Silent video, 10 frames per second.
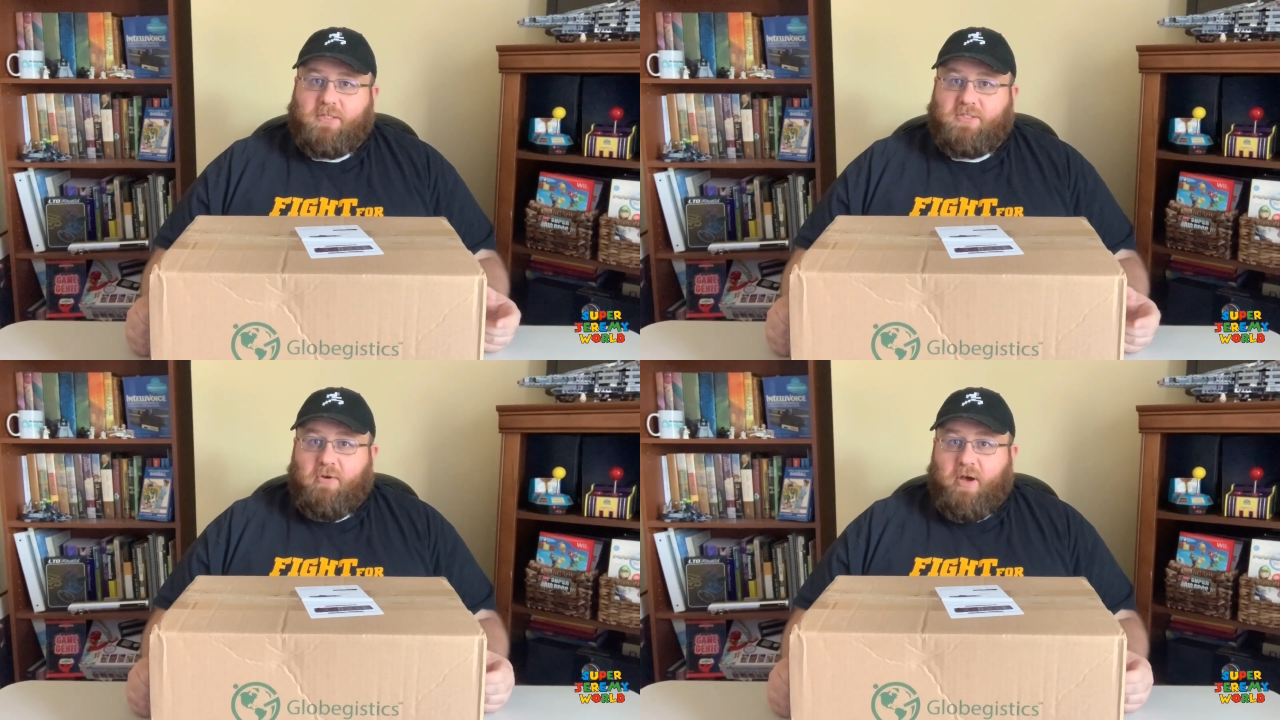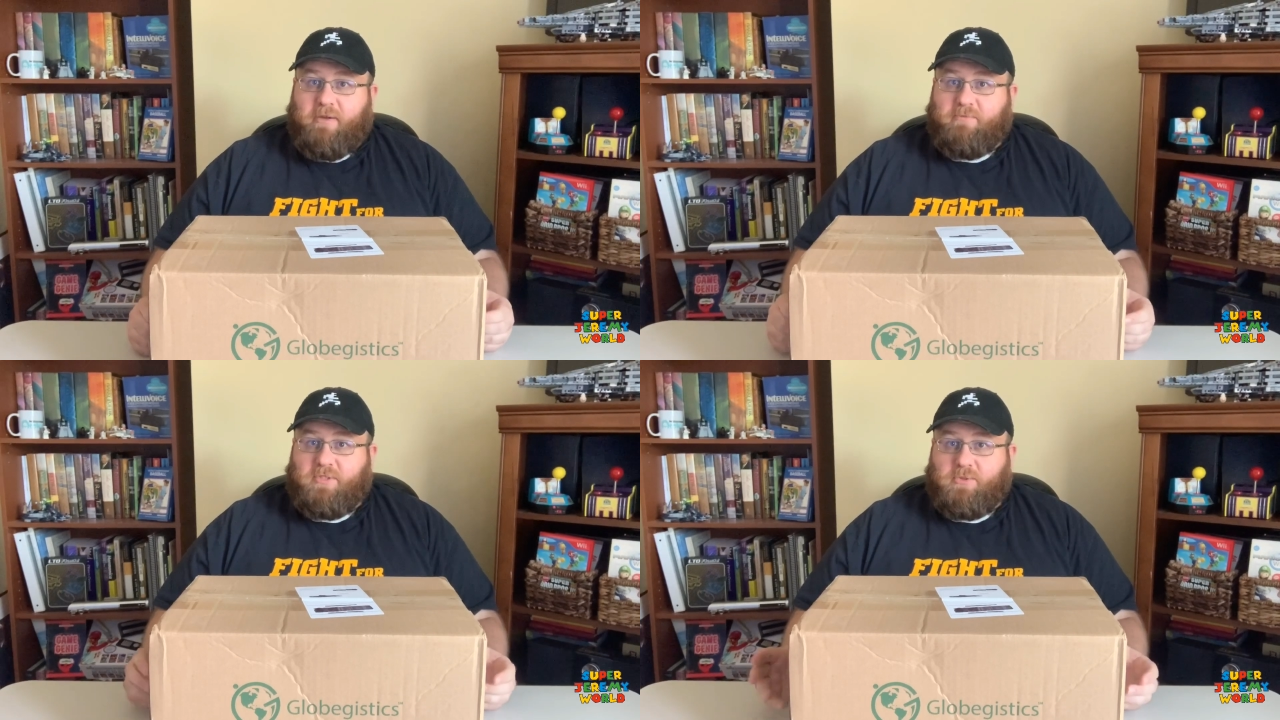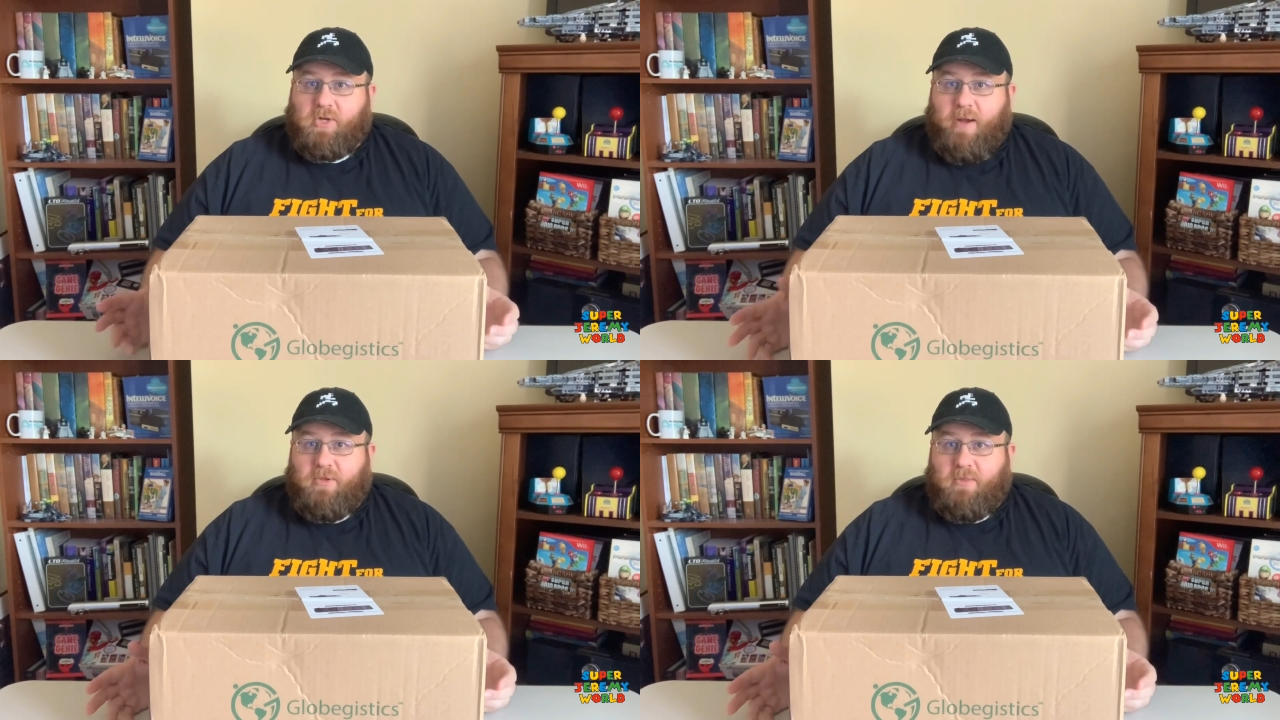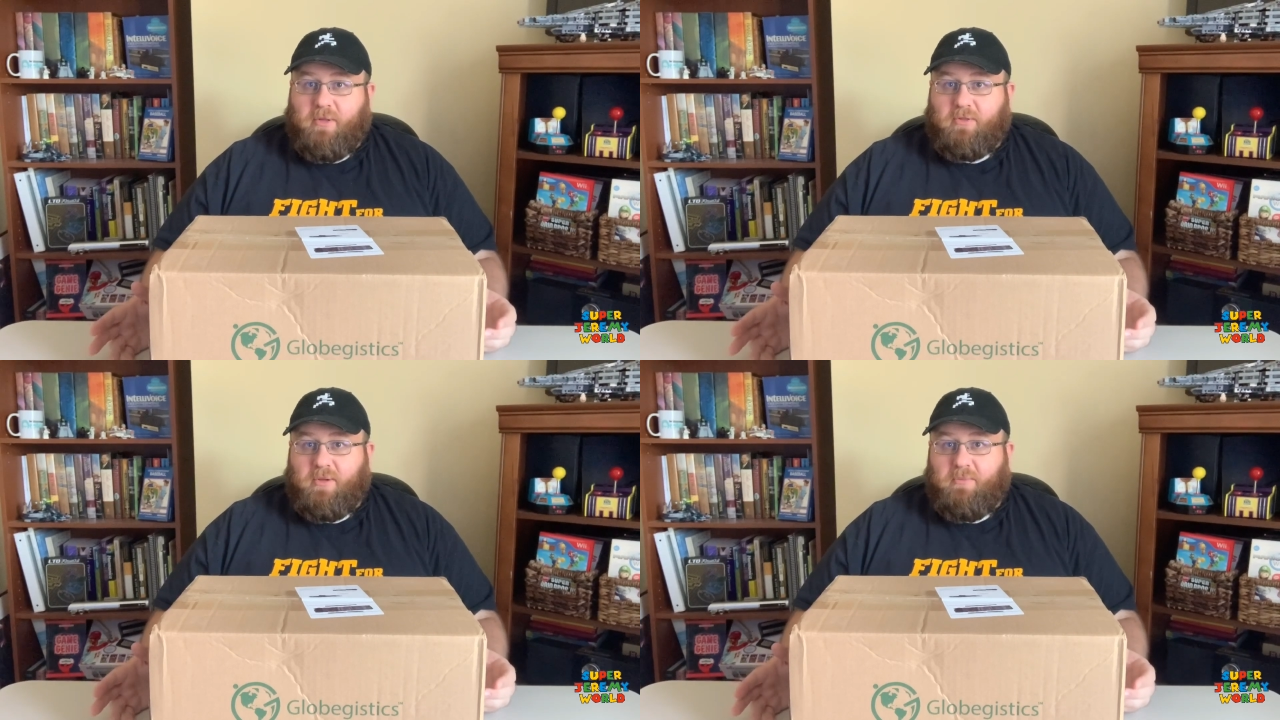So I've subscribed to the
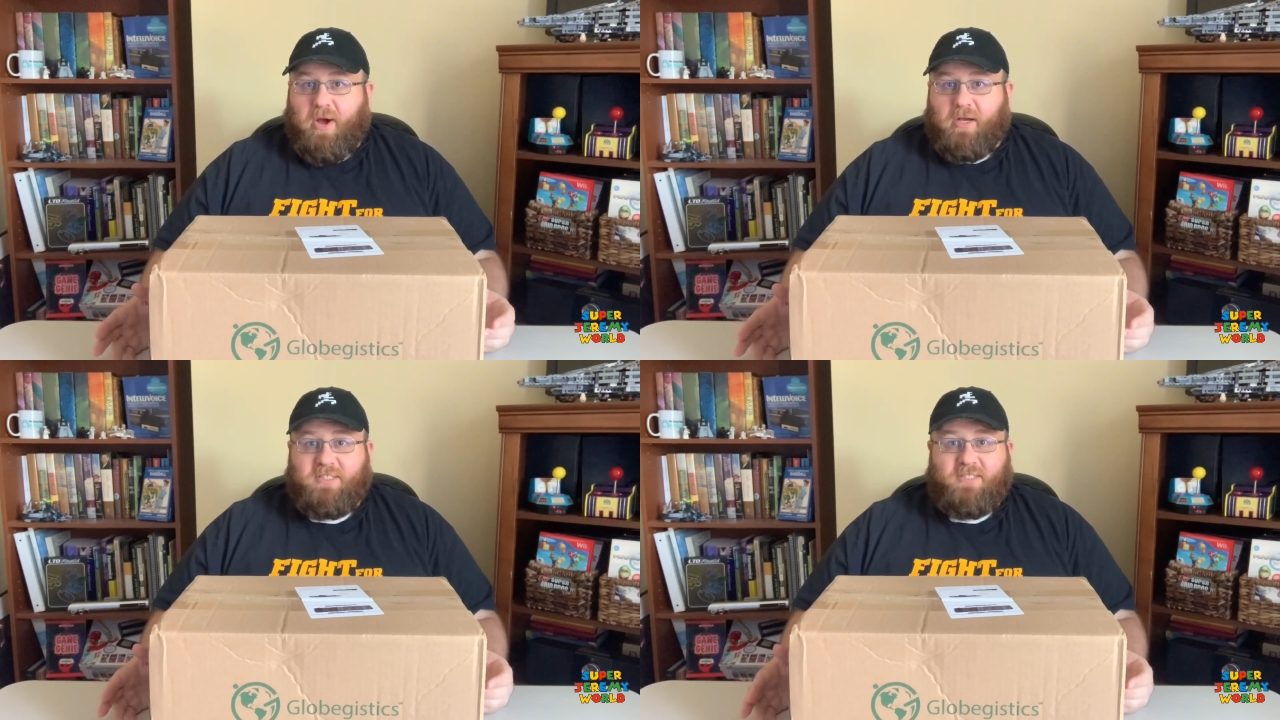monthly box.